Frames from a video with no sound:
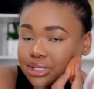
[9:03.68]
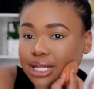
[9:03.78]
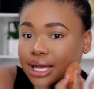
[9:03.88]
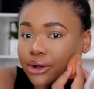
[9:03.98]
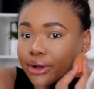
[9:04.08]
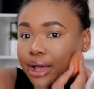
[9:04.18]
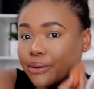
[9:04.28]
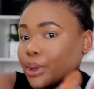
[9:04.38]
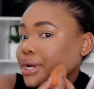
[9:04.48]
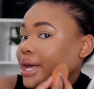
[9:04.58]
it's like
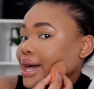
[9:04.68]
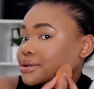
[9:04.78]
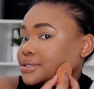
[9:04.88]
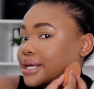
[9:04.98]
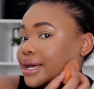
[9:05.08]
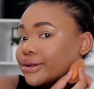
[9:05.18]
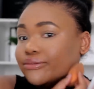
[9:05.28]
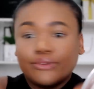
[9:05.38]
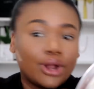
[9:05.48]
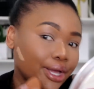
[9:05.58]
when you're outside
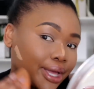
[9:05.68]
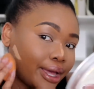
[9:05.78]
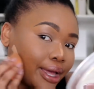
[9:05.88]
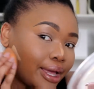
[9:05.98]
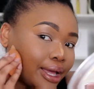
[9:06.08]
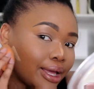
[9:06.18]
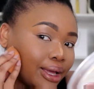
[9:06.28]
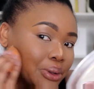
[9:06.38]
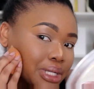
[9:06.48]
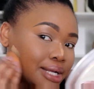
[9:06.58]
and
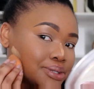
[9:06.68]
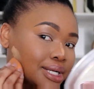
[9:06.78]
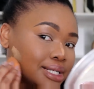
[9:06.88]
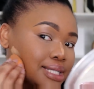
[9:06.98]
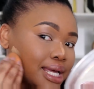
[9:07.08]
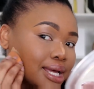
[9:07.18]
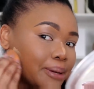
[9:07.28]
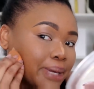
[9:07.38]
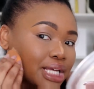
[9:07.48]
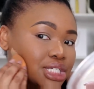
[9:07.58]
vlogging or like trying to
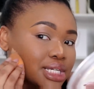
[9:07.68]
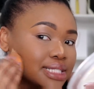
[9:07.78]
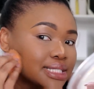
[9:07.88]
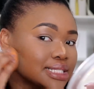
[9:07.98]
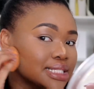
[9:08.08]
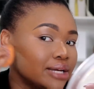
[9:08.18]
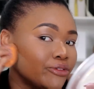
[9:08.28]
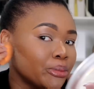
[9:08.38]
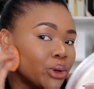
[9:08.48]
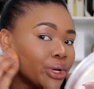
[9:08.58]
take pictures and
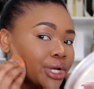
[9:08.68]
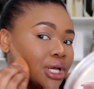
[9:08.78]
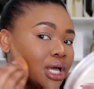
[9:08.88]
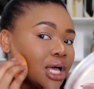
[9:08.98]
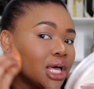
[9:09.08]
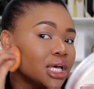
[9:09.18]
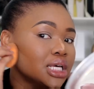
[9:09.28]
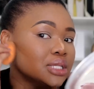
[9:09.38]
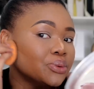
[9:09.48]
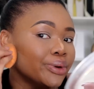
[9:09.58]
stuff. And my word,
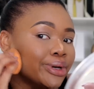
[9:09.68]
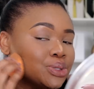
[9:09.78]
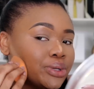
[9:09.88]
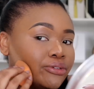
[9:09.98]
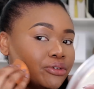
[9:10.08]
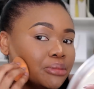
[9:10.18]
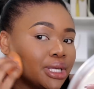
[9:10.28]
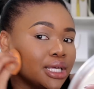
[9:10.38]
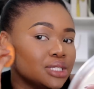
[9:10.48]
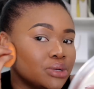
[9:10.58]
the worst one for
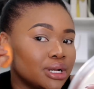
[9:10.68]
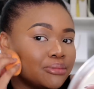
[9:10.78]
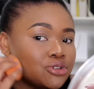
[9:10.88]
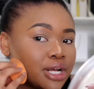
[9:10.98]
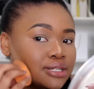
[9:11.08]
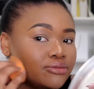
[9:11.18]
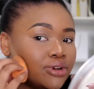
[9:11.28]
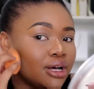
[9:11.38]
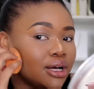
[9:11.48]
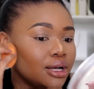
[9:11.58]
me is when I'm trying to
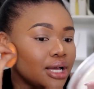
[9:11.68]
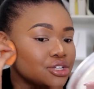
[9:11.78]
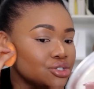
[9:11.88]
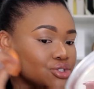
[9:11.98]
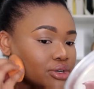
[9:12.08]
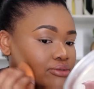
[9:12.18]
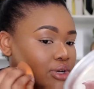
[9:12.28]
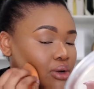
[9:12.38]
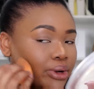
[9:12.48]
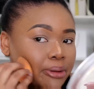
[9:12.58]
vlog. I just don't
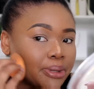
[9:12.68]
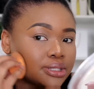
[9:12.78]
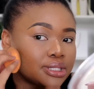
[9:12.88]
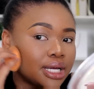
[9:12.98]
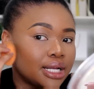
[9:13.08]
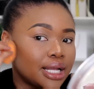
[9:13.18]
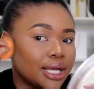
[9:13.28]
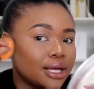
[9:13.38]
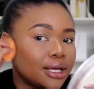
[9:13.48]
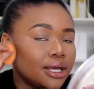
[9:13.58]
vlog when I'm outside. Like